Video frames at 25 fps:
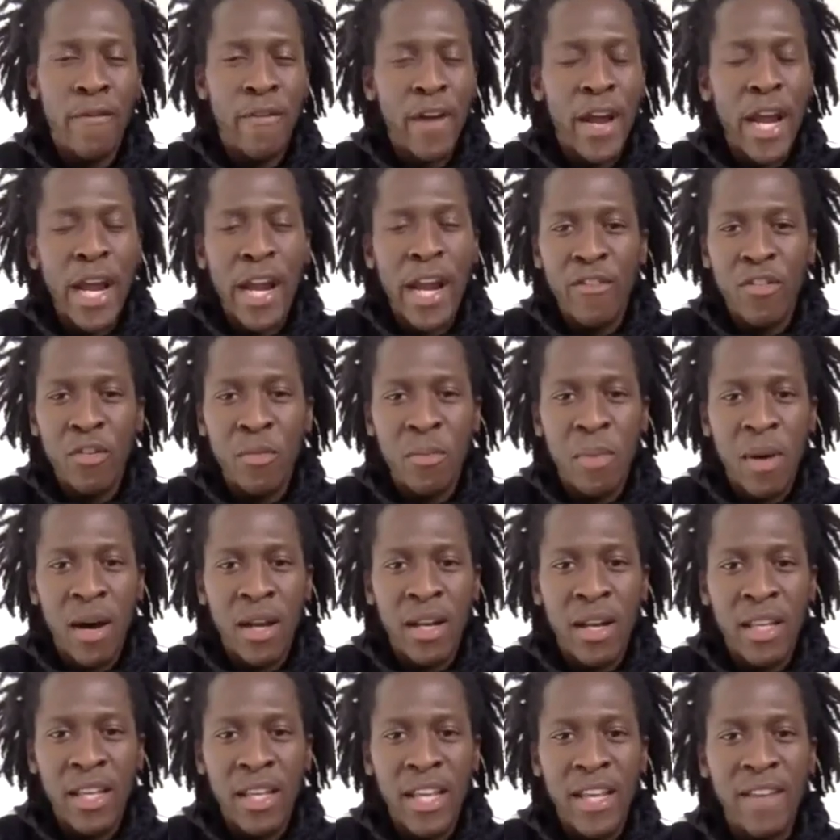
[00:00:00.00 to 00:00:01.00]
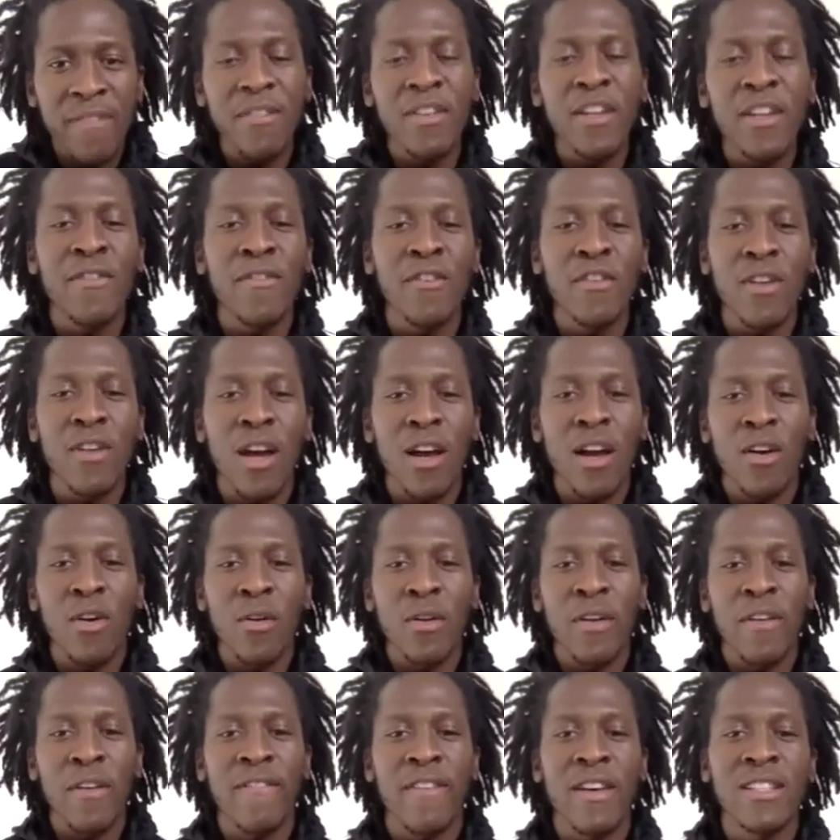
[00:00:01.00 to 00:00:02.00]
for everybody, even if you're not
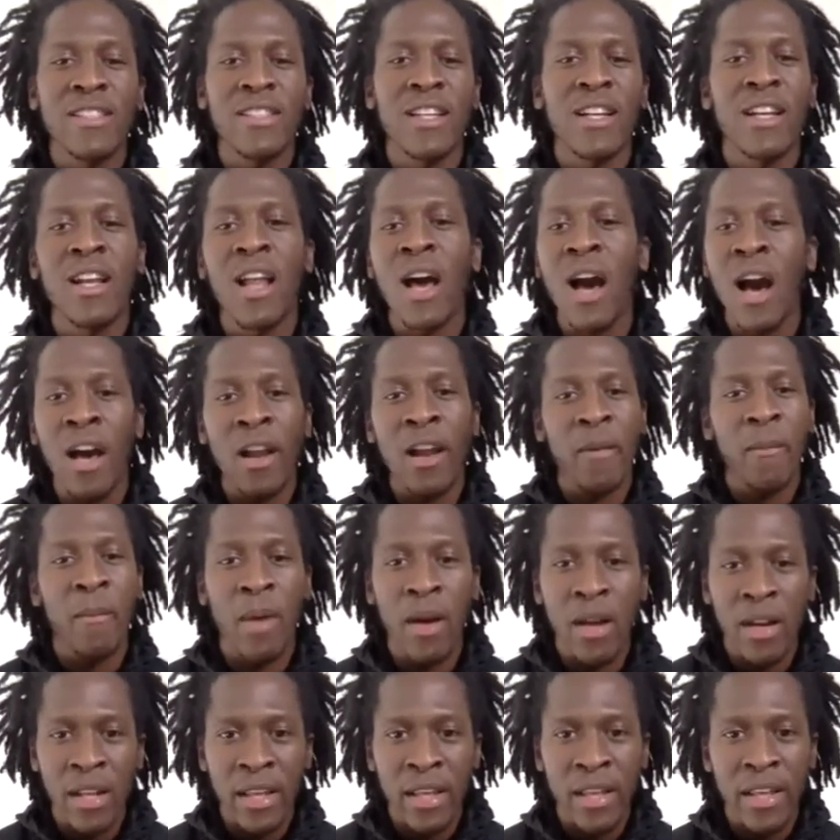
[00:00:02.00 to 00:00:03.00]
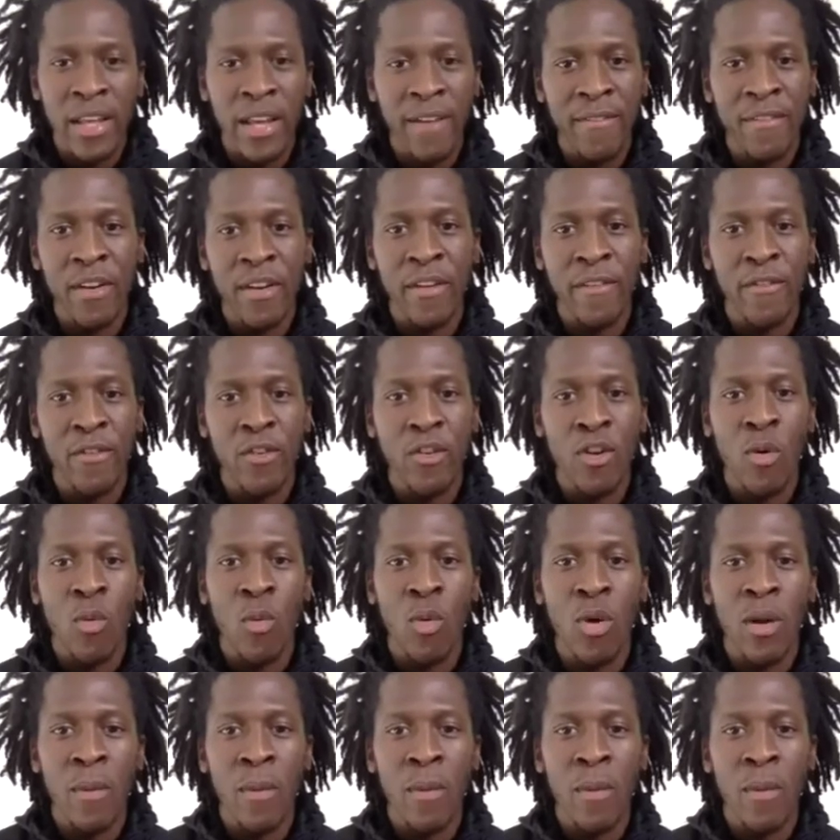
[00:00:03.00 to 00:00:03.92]
going to invest a lot of money, even if you don't want to